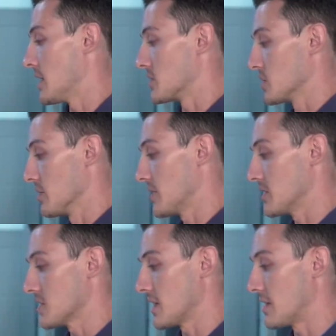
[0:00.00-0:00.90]
It's little
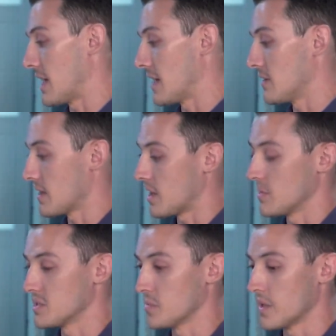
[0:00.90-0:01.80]
things like that that
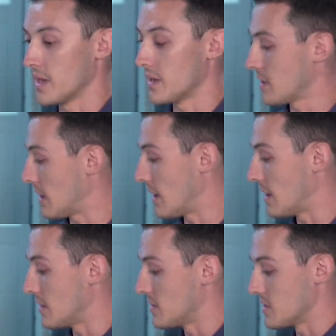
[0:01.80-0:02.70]
come into play.
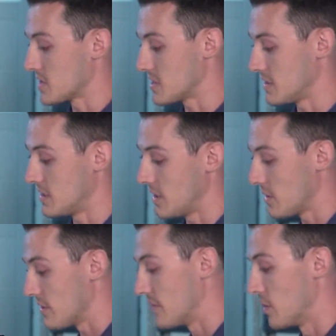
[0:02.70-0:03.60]

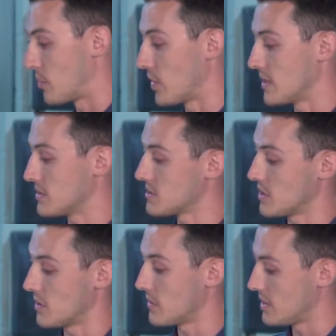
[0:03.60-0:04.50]
The footprint.
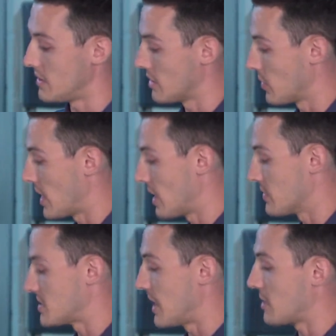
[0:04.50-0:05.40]
So here we
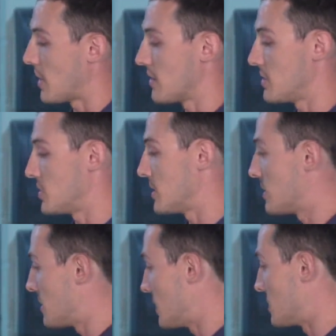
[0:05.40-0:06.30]
have a tank mounted unit.